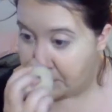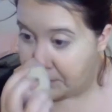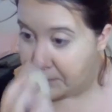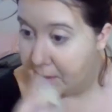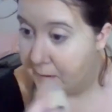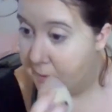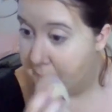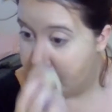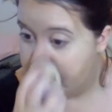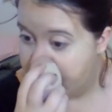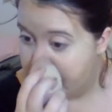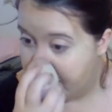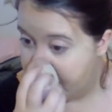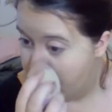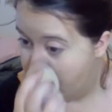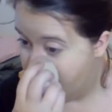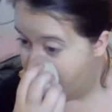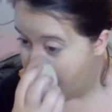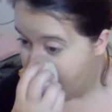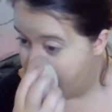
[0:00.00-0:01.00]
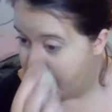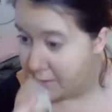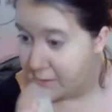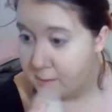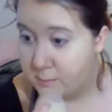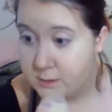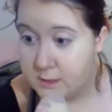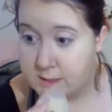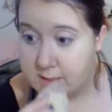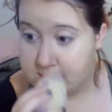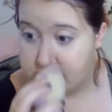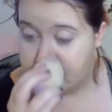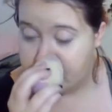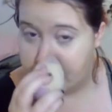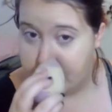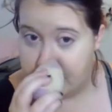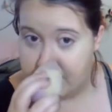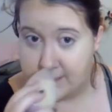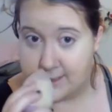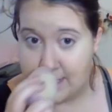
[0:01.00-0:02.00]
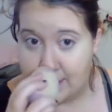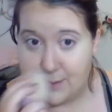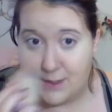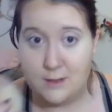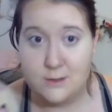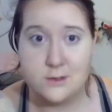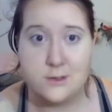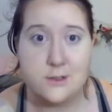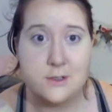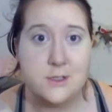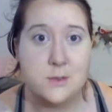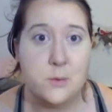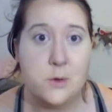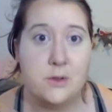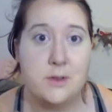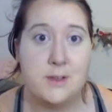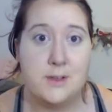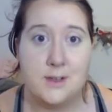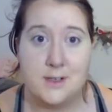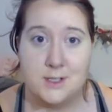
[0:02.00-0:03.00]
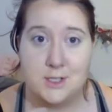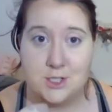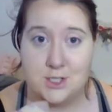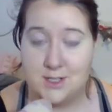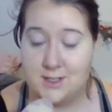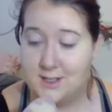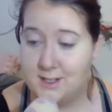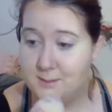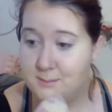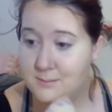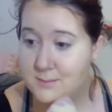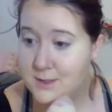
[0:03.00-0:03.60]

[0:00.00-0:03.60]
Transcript: You know what? Fuck it. We're gonna do the bruises because now my nose looks swollen and shitty.